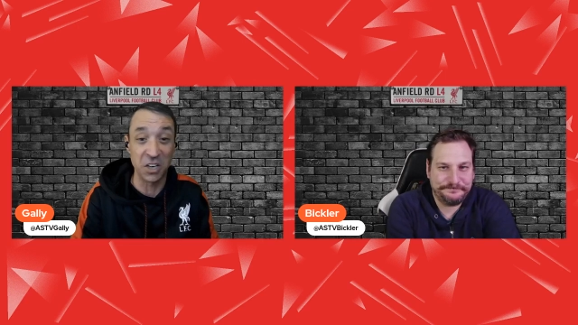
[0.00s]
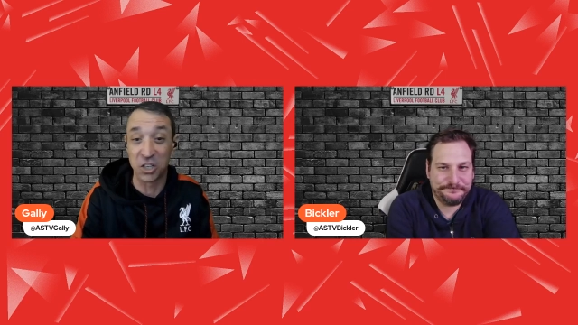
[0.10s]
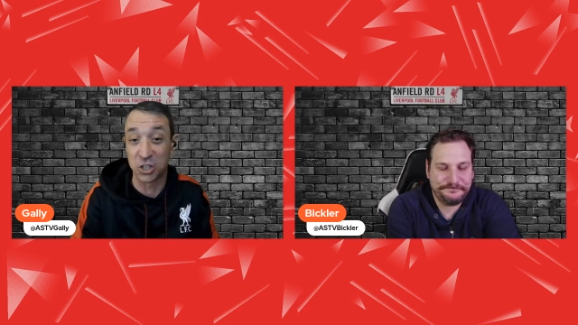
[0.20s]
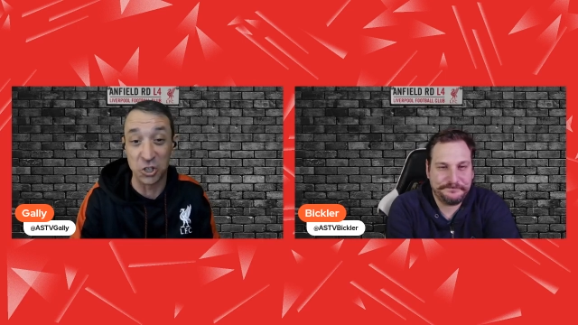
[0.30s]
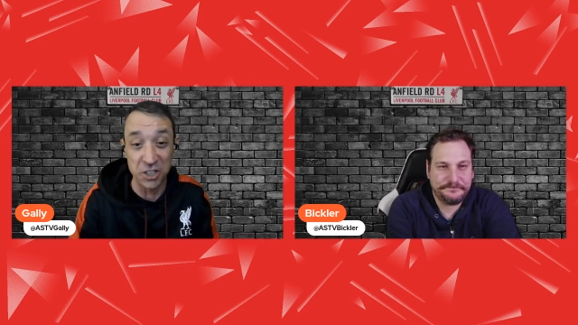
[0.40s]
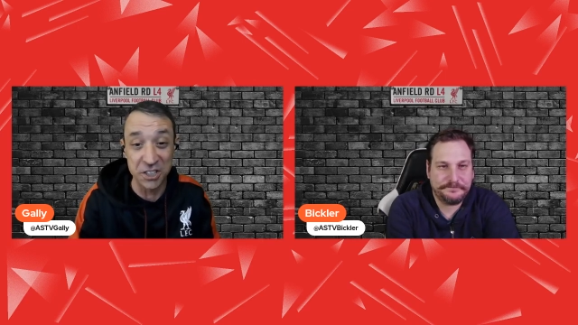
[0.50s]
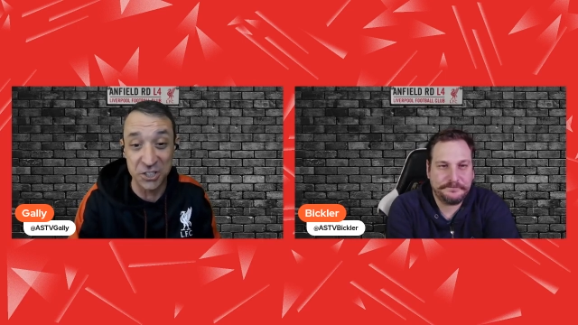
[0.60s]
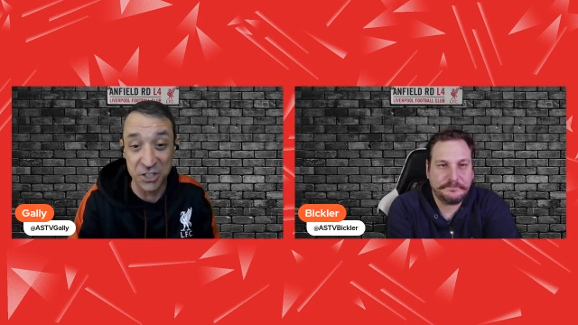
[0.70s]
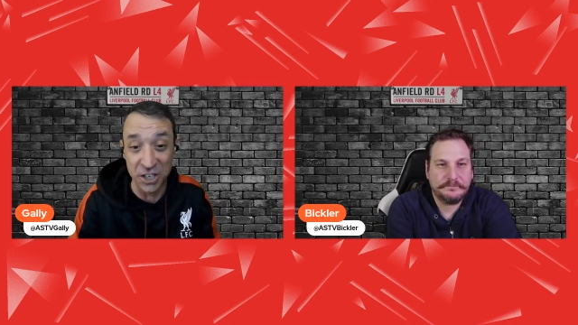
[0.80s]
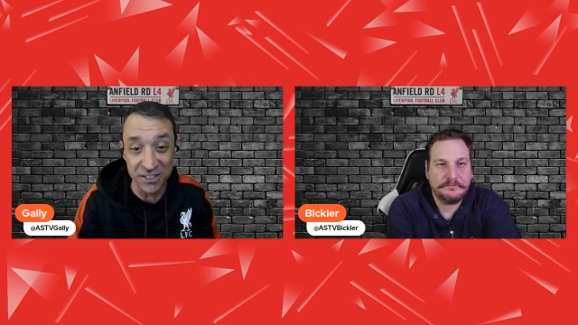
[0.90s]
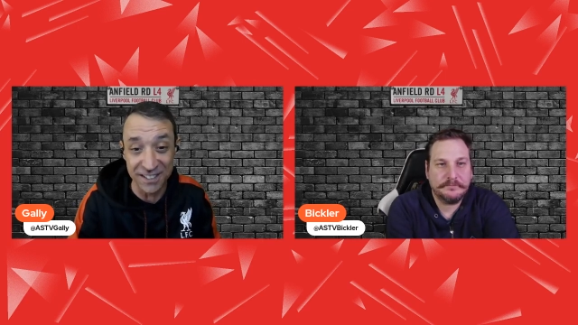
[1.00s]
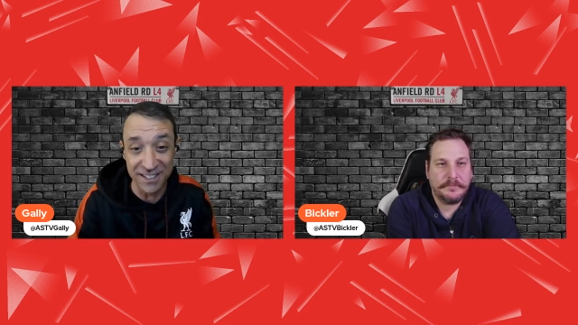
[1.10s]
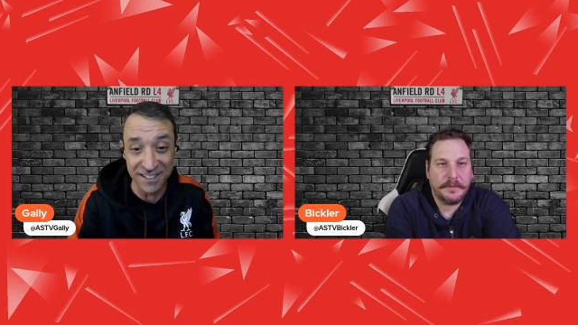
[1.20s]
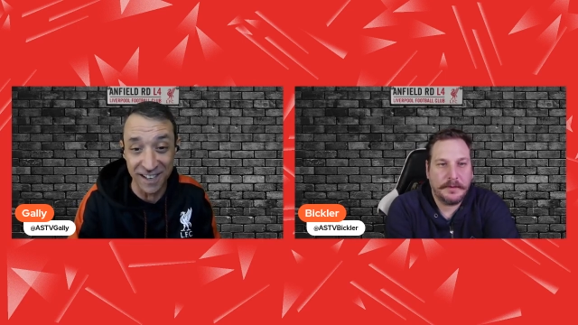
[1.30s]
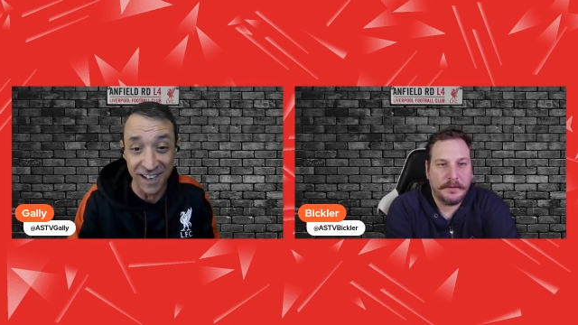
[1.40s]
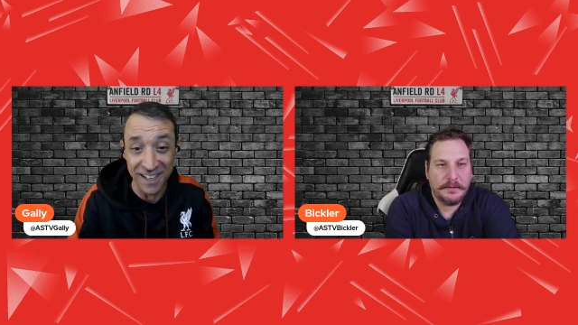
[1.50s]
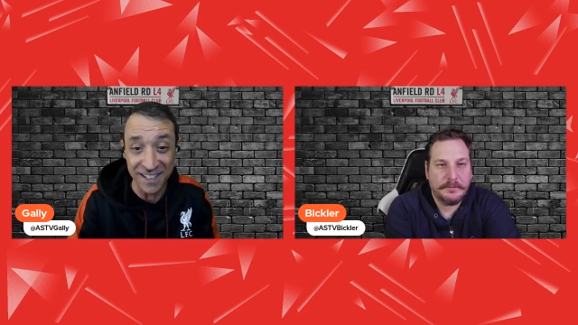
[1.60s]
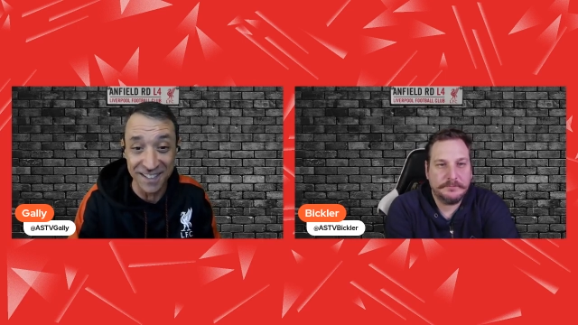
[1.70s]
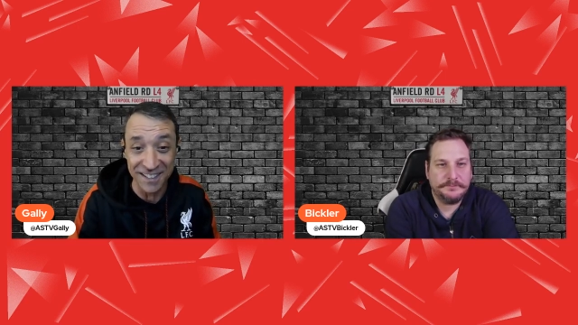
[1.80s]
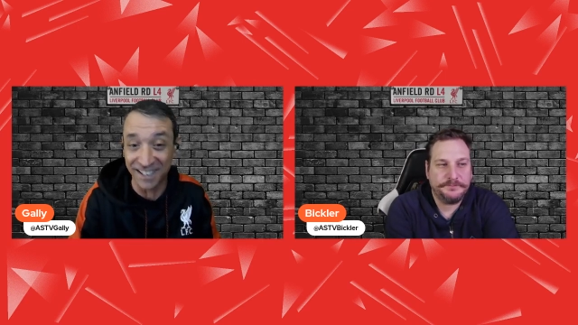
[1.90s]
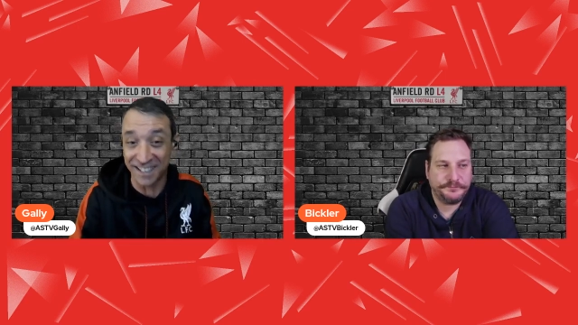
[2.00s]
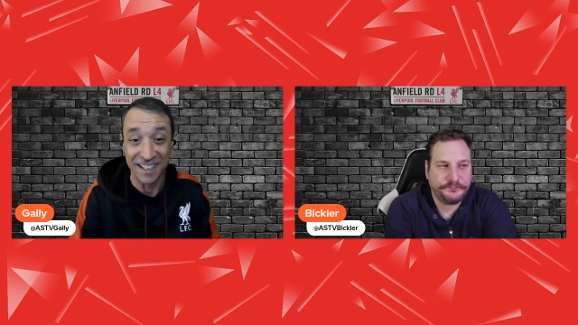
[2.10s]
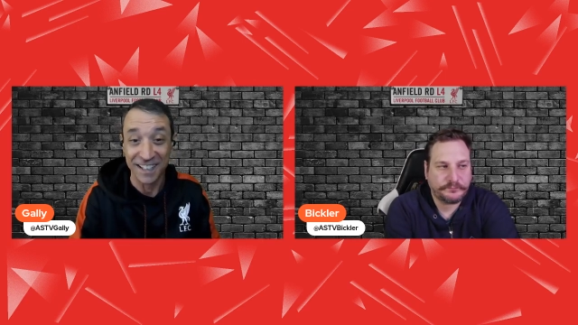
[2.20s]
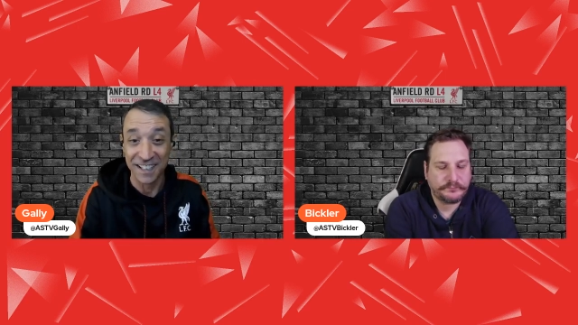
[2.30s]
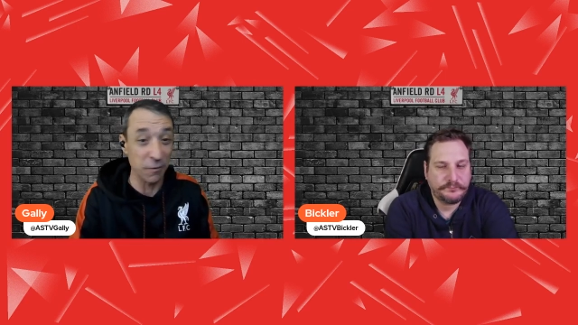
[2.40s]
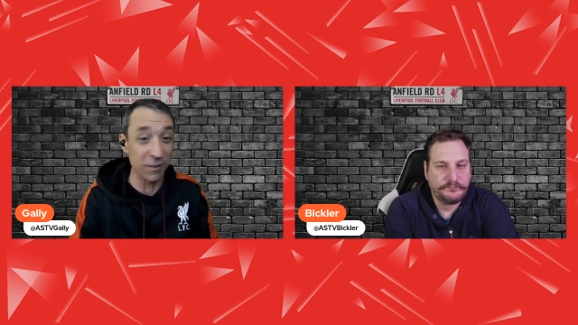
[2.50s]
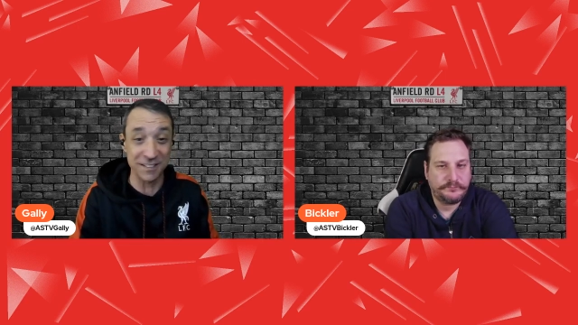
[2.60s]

Speaker 1: a good Chelsea side. Like it